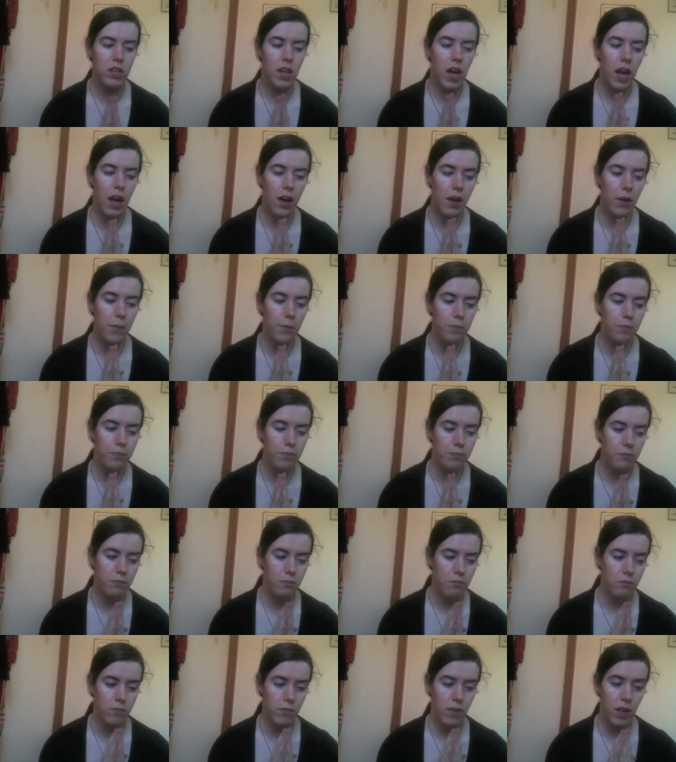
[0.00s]
Um,
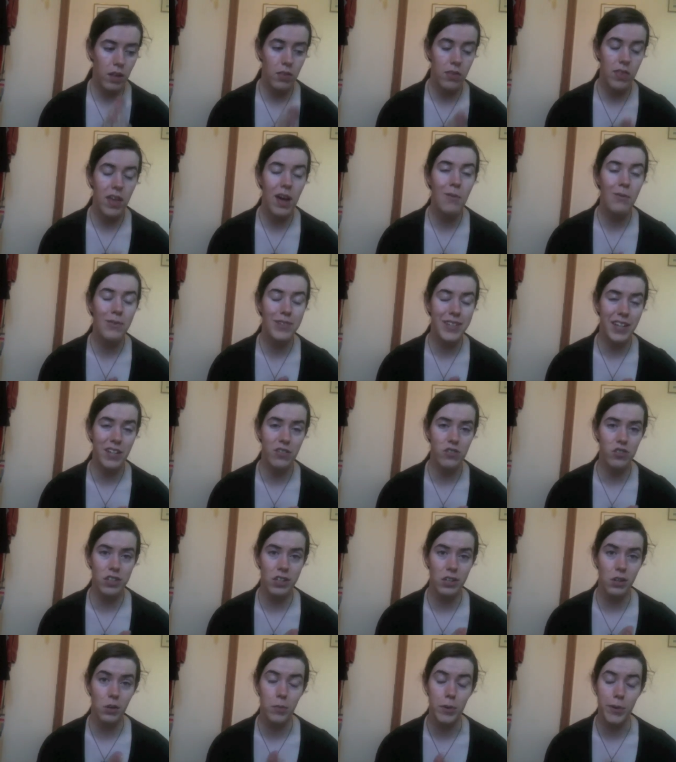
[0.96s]
that was
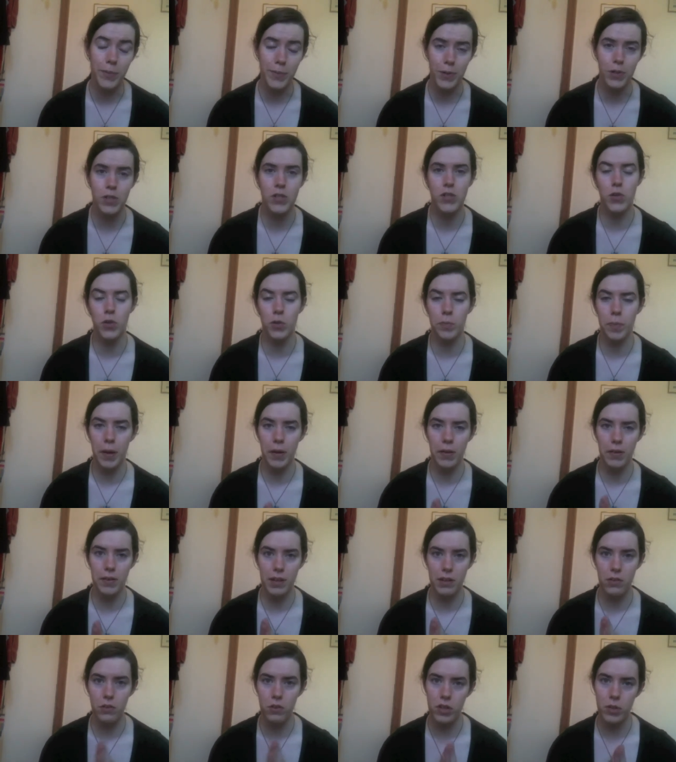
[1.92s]
actually a lot more books to talk about
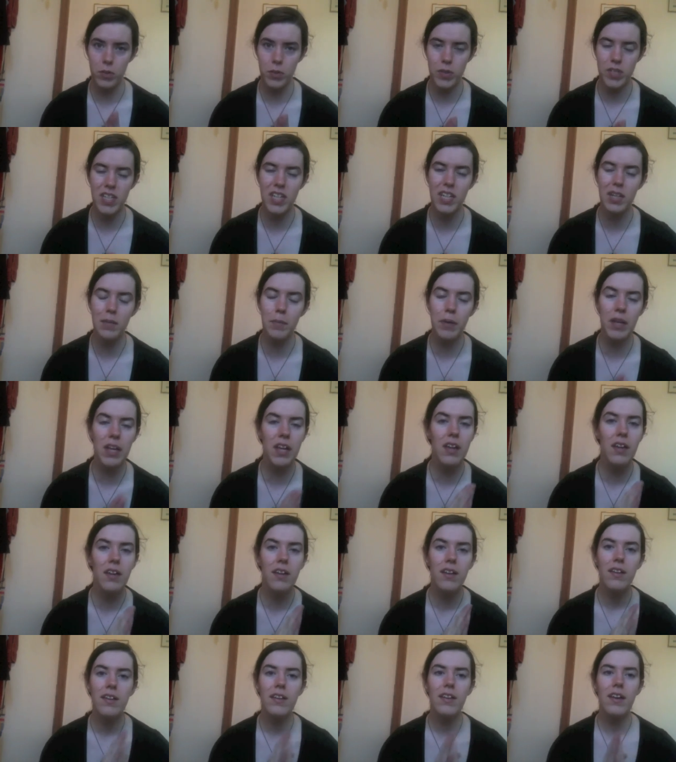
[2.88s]
than I thought it was going to be.
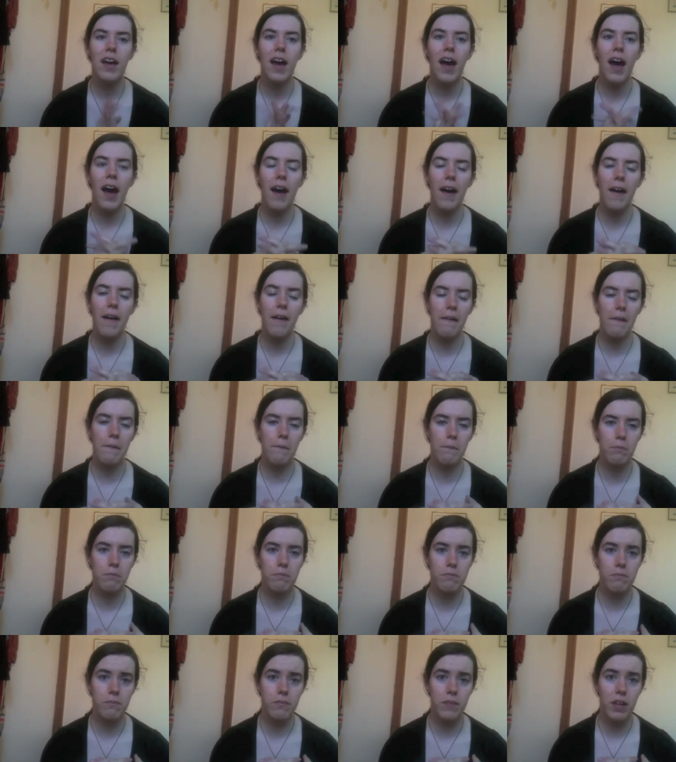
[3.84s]

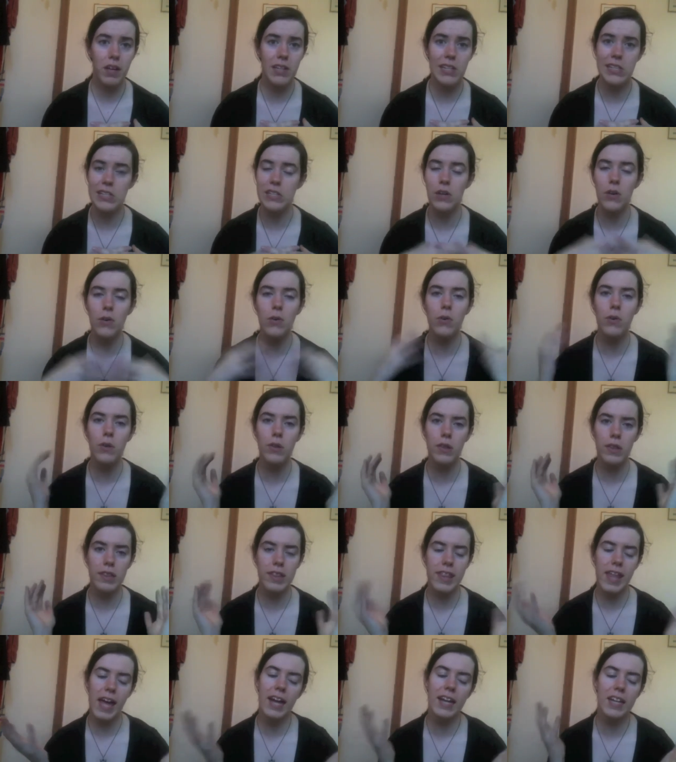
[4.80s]
Um, so
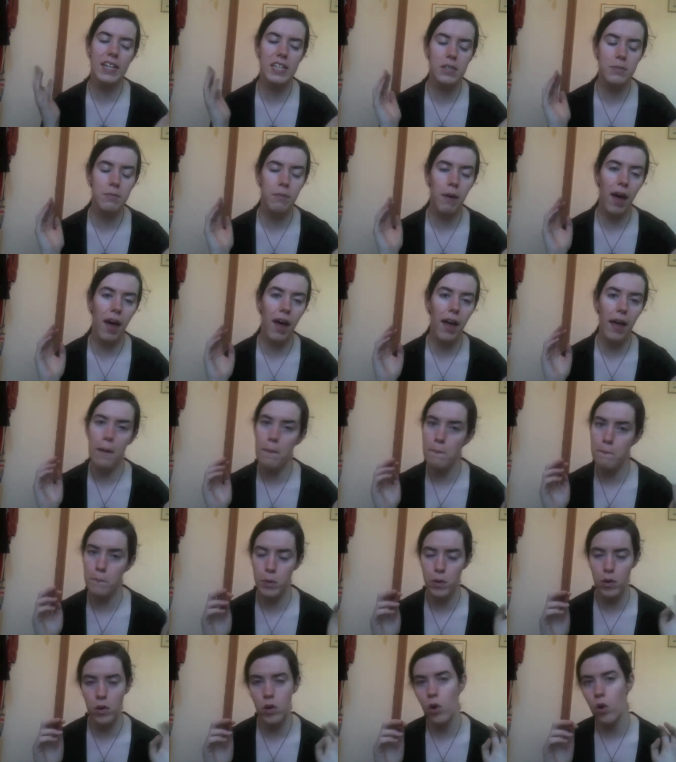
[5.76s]
that is my
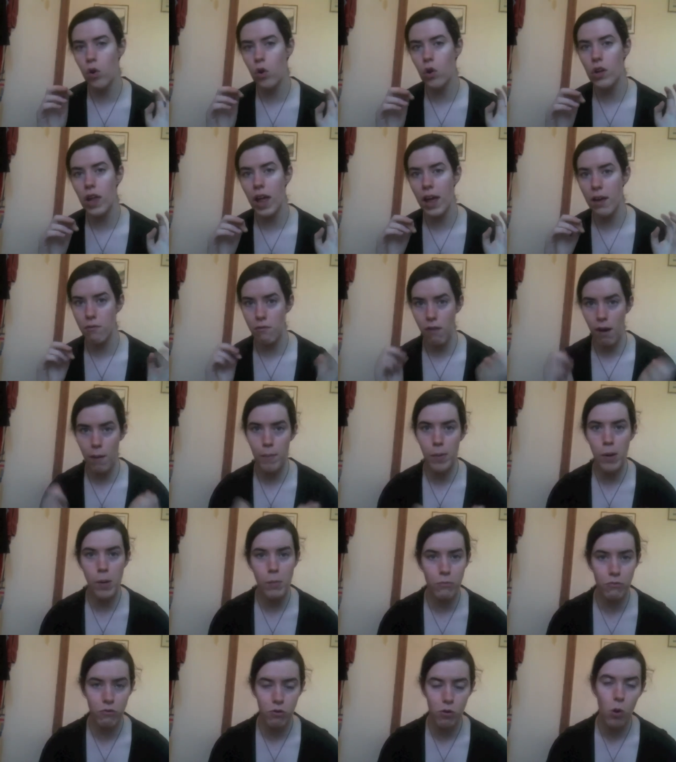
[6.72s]
book haul and wrap
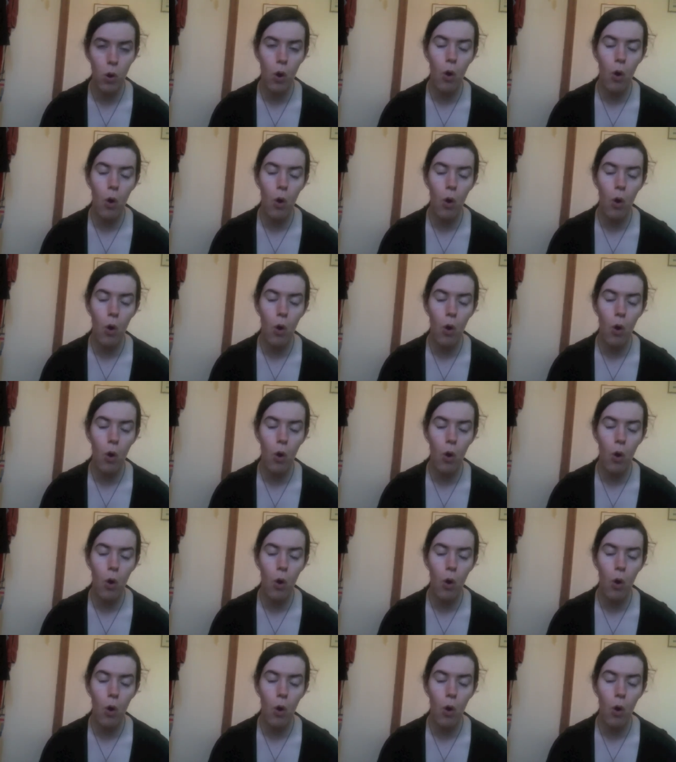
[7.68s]
up for